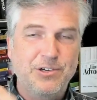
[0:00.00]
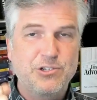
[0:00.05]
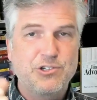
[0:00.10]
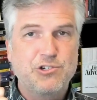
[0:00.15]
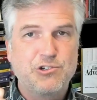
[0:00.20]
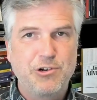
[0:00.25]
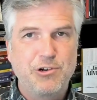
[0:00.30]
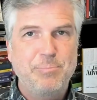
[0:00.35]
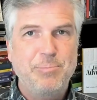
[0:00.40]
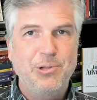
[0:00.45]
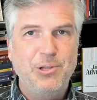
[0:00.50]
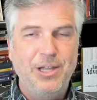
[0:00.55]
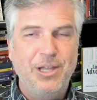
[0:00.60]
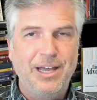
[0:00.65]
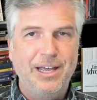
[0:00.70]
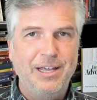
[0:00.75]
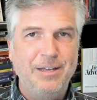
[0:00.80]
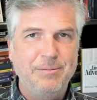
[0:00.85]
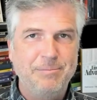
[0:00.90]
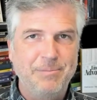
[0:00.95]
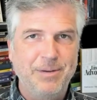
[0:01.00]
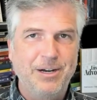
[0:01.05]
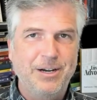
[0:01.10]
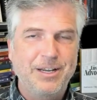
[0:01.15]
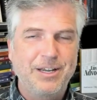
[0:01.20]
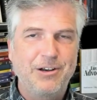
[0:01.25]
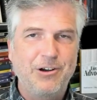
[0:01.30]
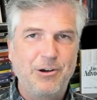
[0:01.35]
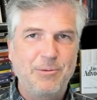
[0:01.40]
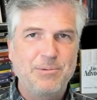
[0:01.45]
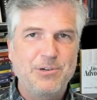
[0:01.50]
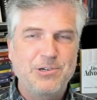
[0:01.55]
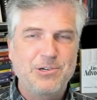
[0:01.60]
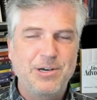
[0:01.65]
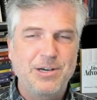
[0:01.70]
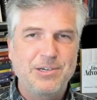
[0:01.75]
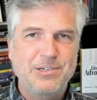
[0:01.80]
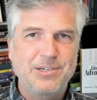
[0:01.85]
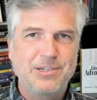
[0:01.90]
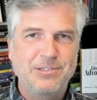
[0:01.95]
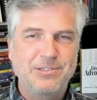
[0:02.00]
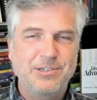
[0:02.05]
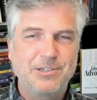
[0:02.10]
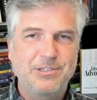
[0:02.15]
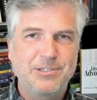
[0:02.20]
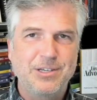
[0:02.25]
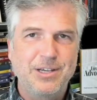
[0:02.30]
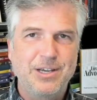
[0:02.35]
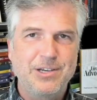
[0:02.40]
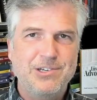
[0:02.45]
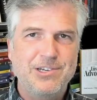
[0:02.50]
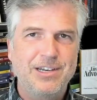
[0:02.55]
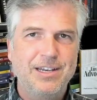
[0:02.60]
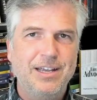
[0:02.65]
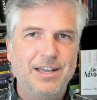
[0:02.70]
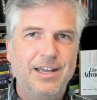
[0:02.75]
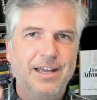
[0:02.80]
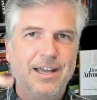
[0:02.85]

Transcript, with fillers: There's AAA, American Arbitration Association,